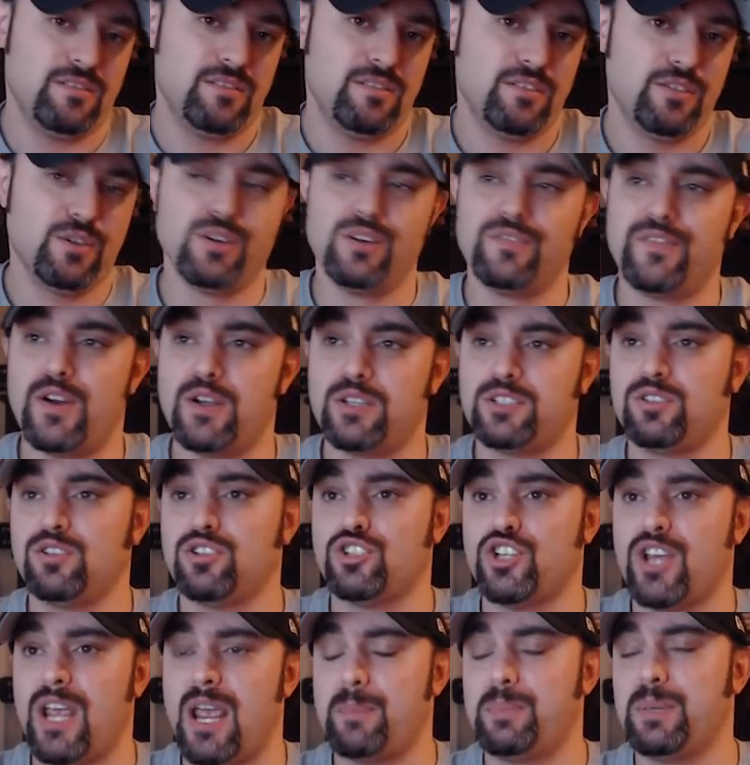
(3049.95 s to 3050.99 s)
Universal
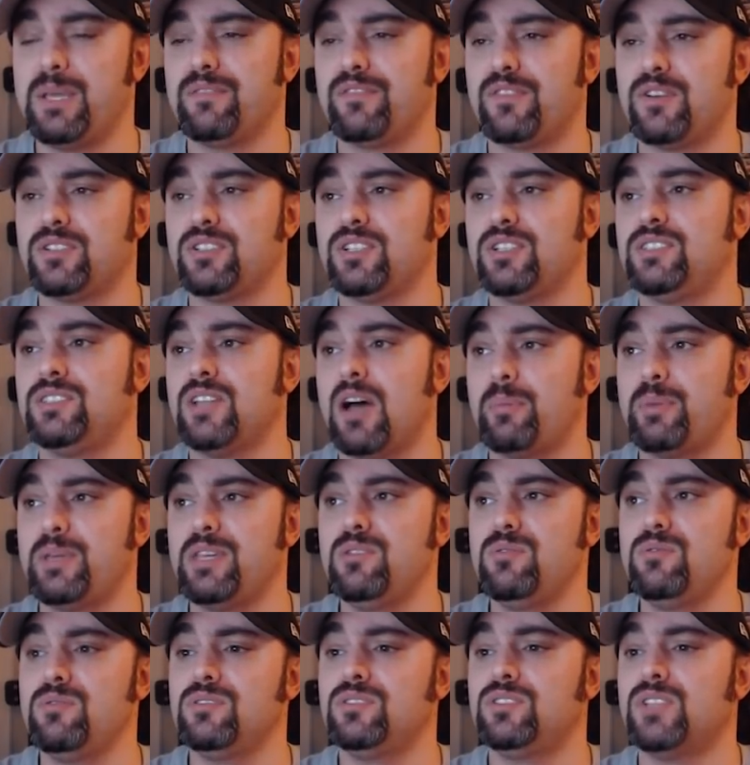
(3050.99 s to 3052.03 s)
Champion versus
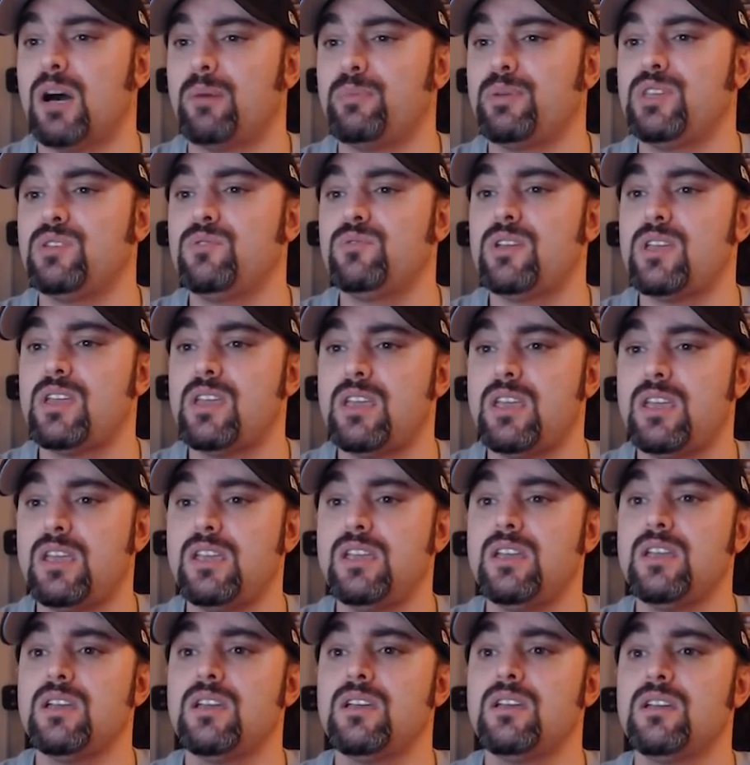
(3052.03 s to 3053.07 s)

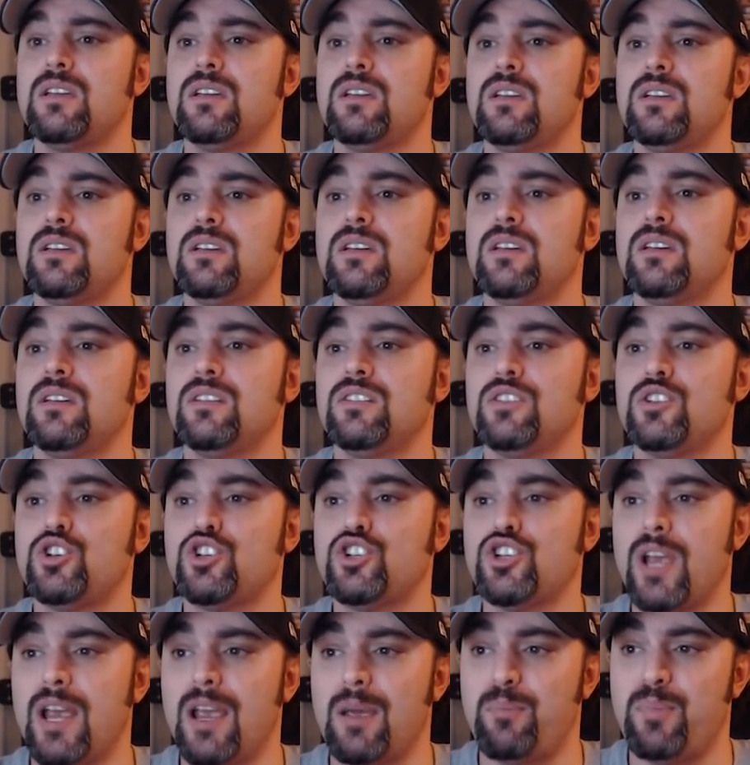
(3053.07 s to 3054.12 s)
WWE
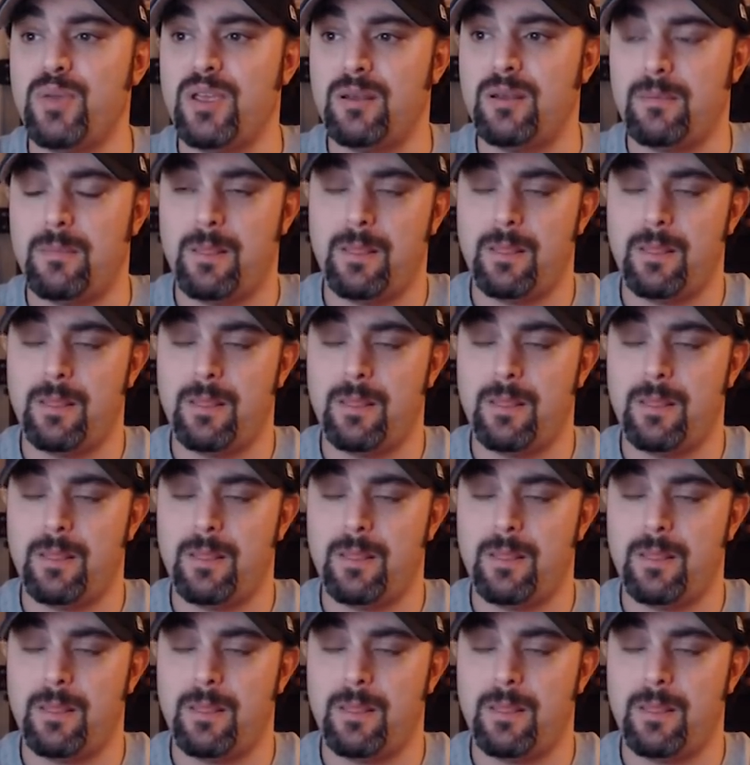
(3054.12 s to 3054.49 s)
Champion.